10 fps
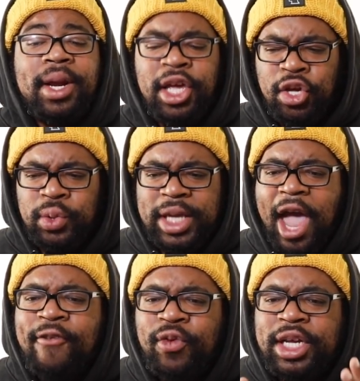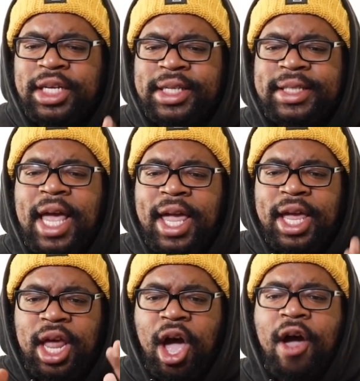but he used every
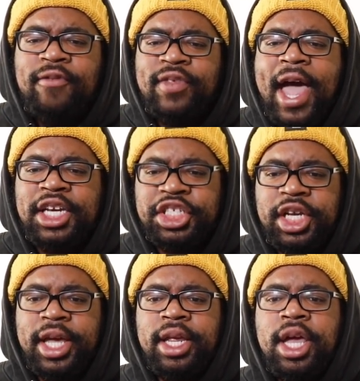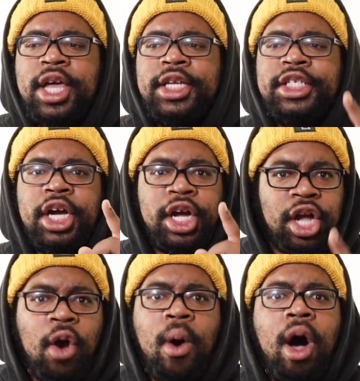second of that shit to
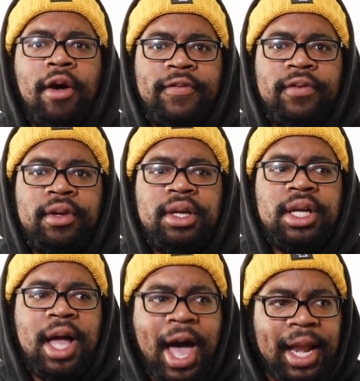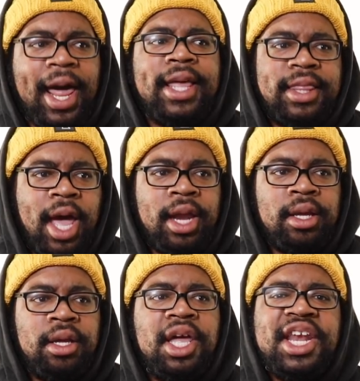go off. I like that.
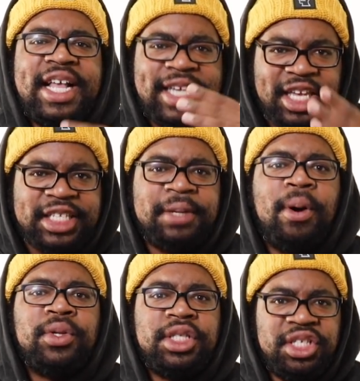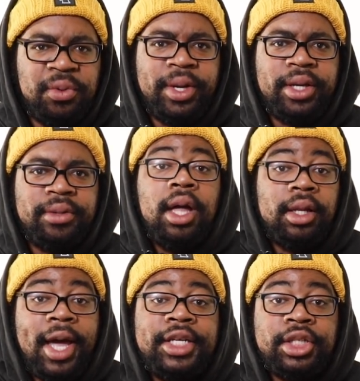That's how you're supposed to do it.
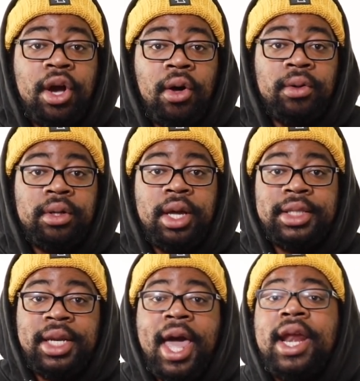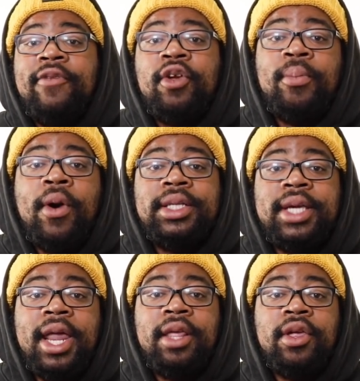Ledge Colt is an edit of your boy
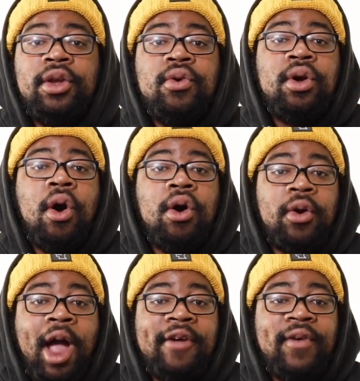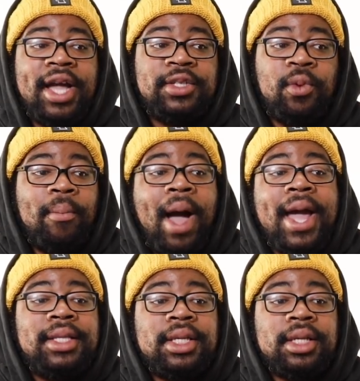skating the new Colt Graphites and
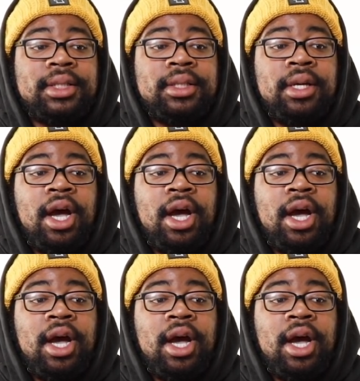reminds us